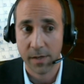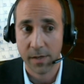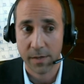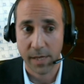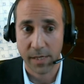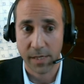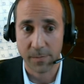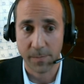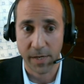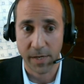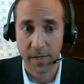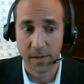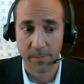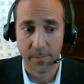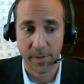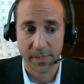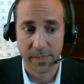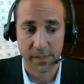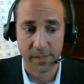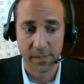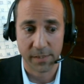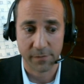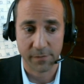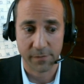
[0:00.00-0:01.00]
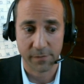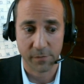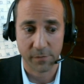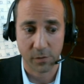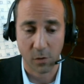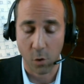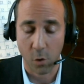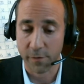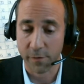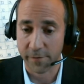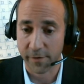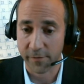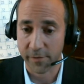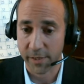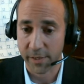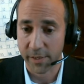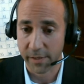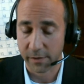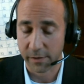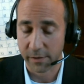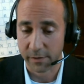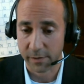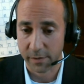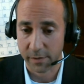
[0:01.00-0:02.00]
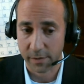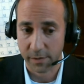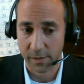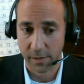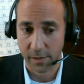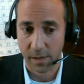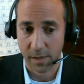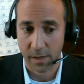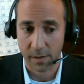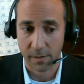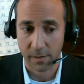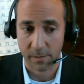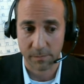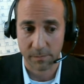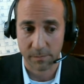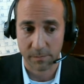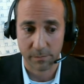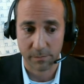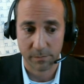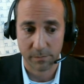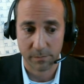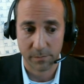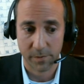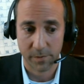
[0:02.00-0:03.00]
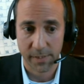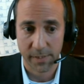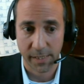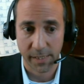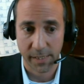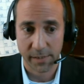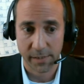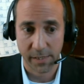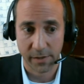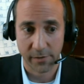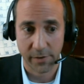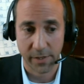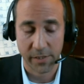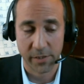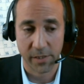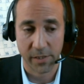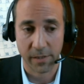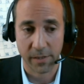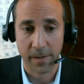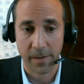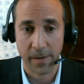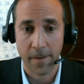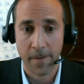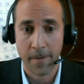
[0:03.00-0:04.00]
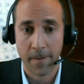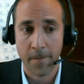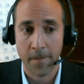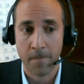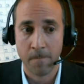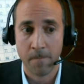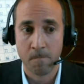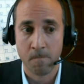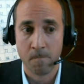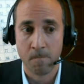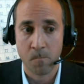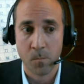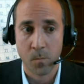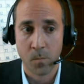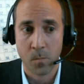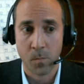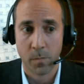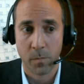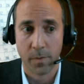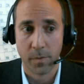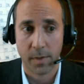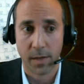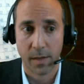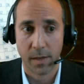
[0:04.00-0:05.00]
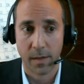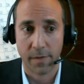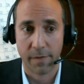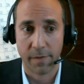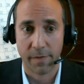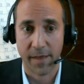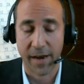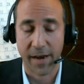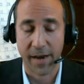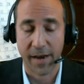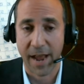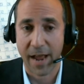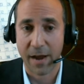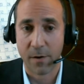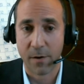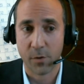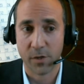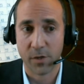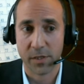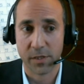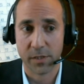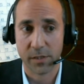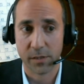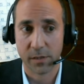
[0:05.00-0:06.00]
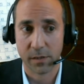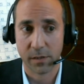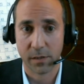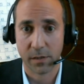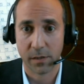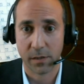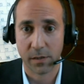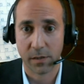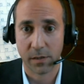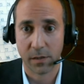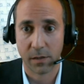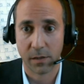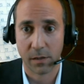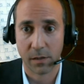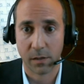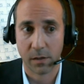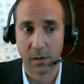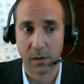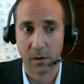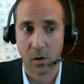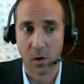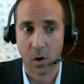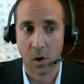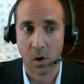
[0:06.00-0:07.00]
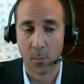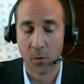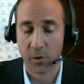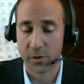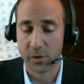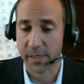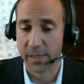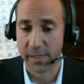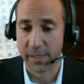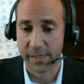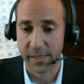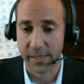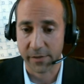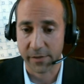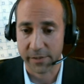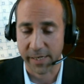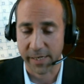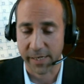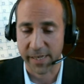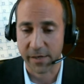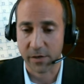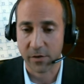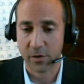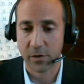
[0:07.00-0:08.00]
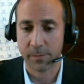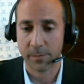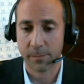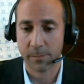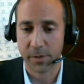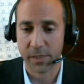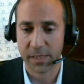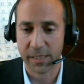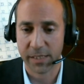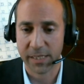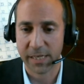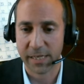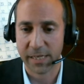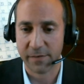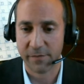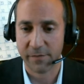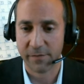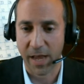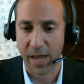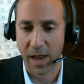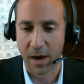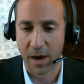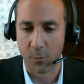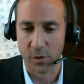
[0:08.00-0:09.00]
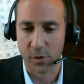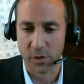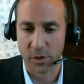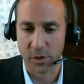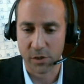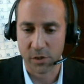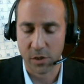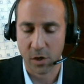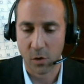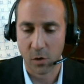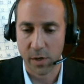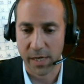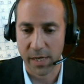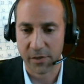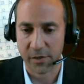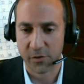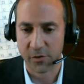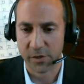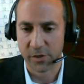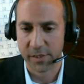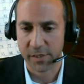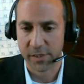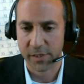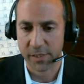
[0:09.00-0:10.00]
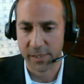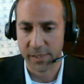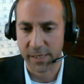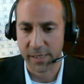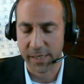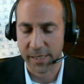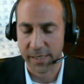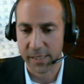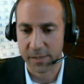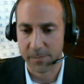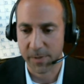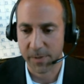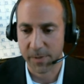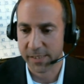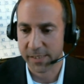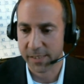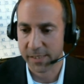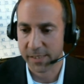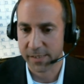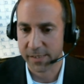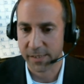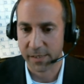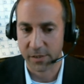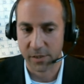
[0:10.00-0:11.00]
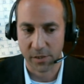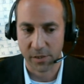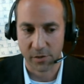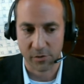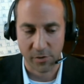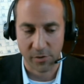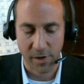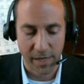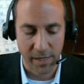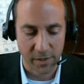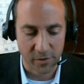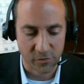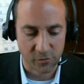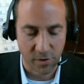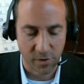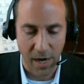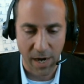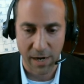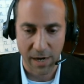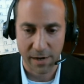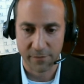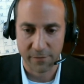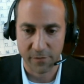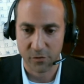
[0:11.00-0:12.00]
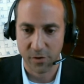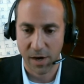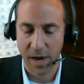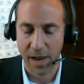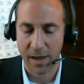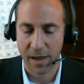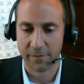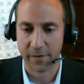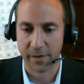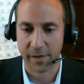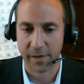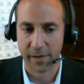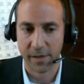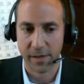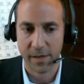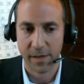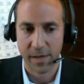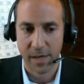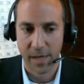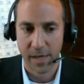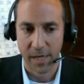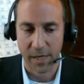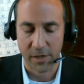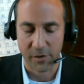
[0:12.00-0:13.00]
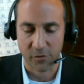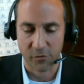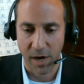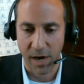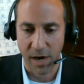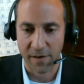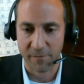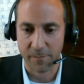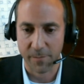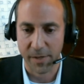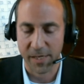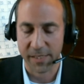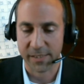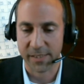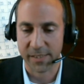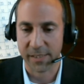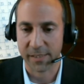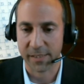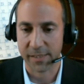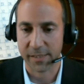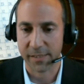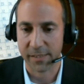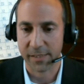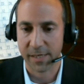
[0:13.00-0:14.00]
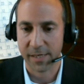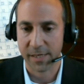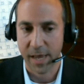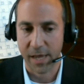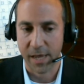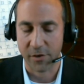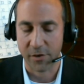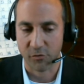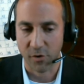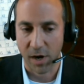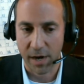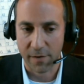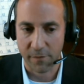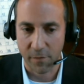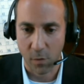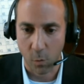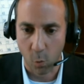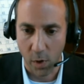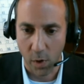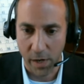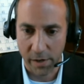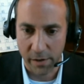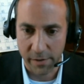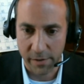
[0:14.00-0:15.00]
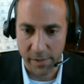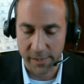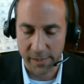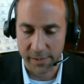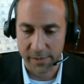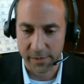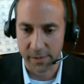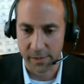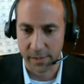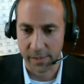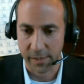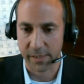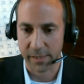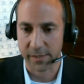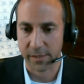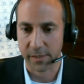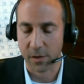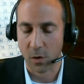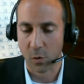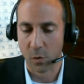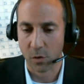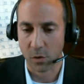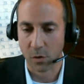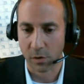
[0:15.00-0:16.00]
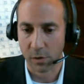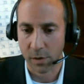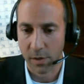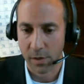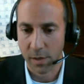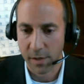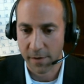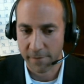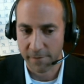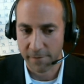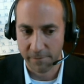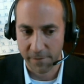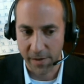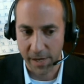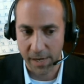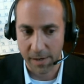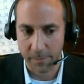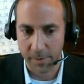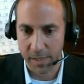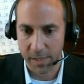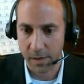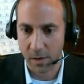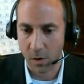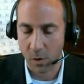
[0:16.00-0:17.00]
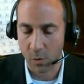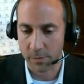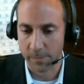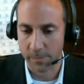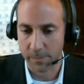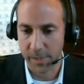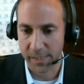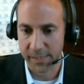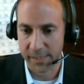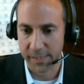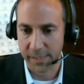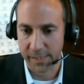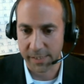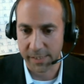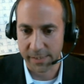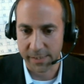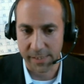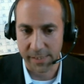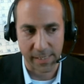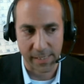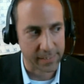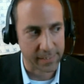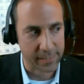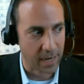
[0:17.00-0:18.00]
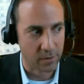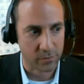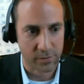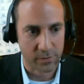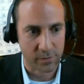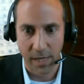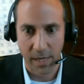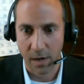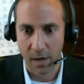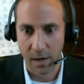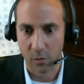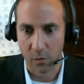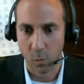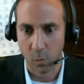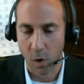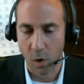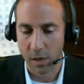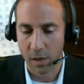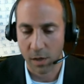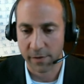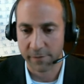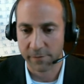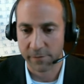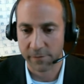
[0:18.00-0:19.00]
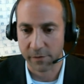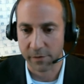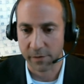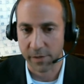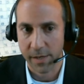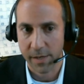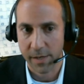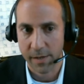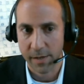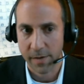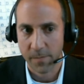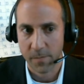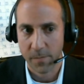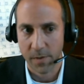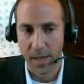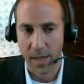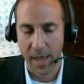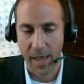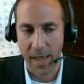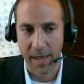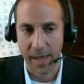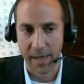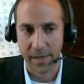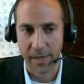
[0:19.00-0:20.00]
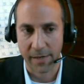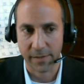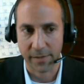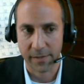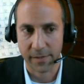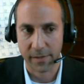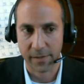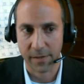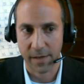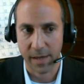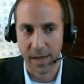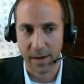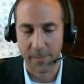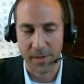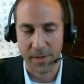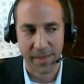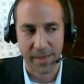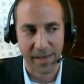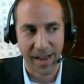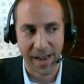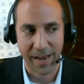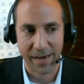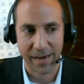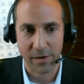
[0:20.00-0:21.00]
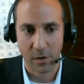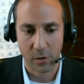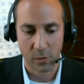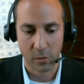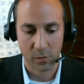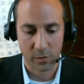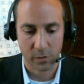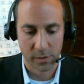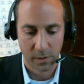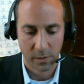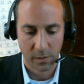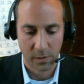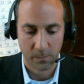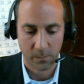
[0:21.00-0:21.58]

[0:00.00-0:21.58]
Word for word: that's been in business for over 50 years, um, second generation. That guy was almost in tears. Like he couldn't believe that I was so interested in his business and to try to drive traffic and drive business and drive awareness to his local family owned business in downtown Wallingford. And I mean, the guy knows,